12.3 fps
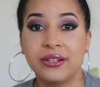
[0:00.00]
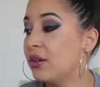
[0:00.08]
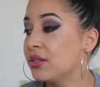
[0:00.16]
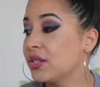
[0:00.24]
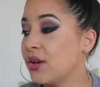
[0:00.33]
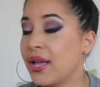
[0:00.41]

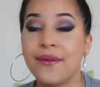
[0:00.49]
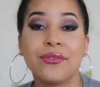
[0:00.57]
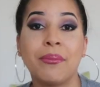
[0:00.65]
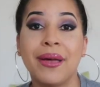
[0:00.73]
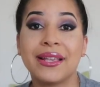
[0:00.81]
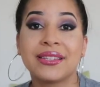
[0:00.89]
Also, I have
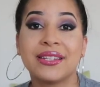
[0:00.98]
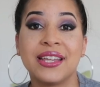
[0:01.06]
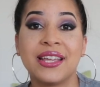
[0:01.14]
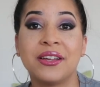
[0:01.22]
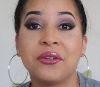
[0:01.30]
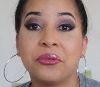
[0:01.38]
the
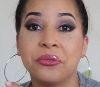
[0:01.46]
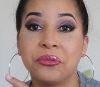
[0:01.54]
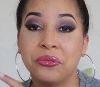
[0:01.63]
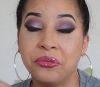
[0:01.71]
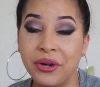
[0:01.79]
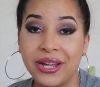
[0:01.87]
bassinet
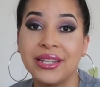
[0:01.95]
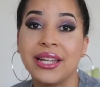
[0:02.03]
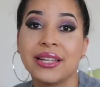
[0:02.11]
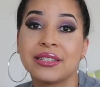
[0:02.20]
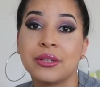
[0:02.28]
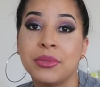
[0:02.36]
right
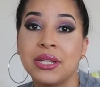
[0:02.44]
next to